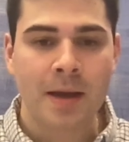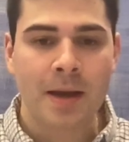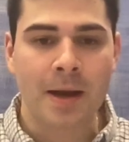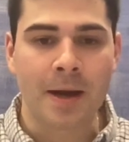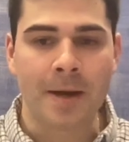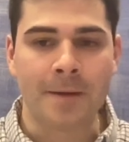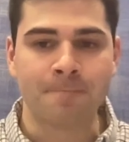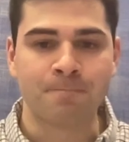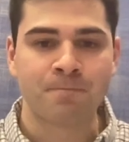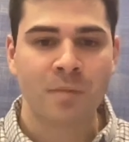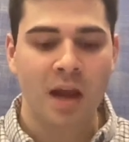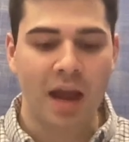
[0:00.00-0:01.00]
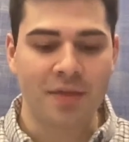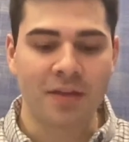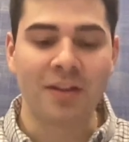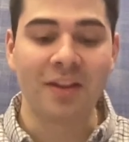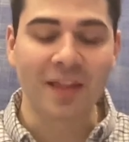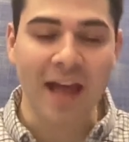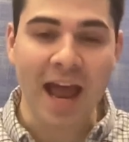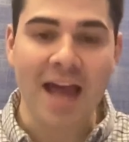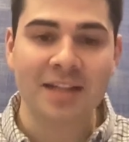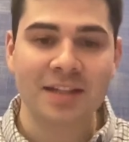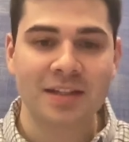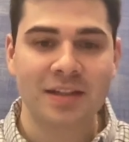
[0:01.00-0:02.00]
And then the
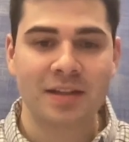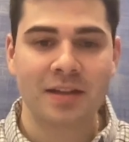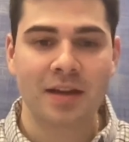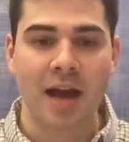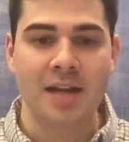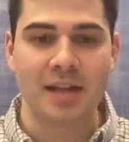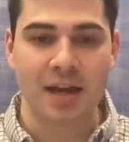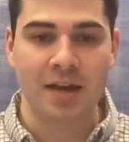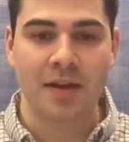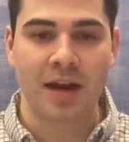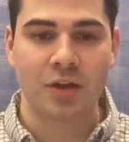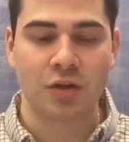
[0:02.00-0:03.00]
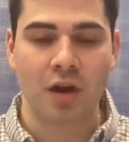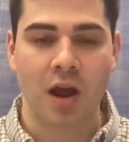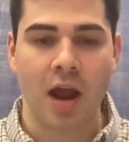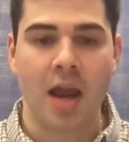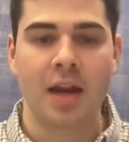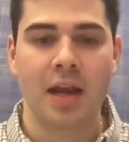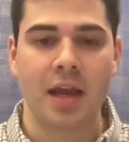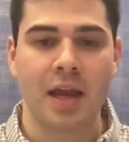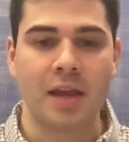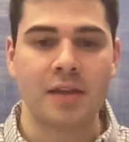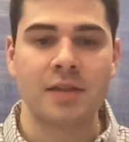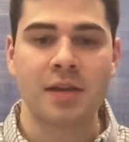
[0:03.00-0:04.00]
last idea that I tried
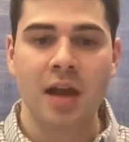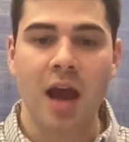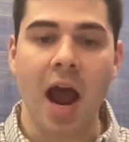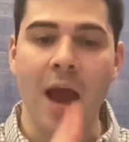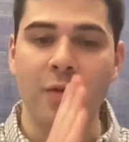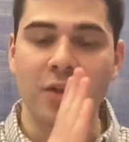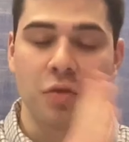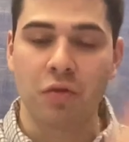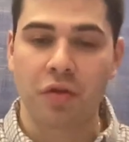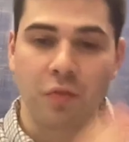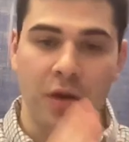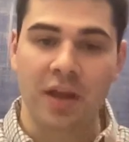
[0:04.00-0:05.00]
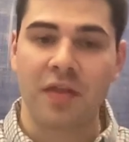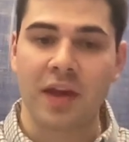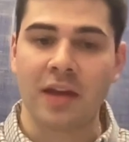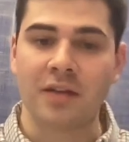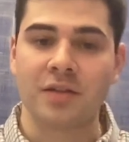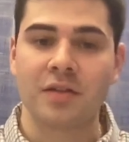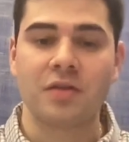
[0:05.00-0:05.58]
is I would do three things.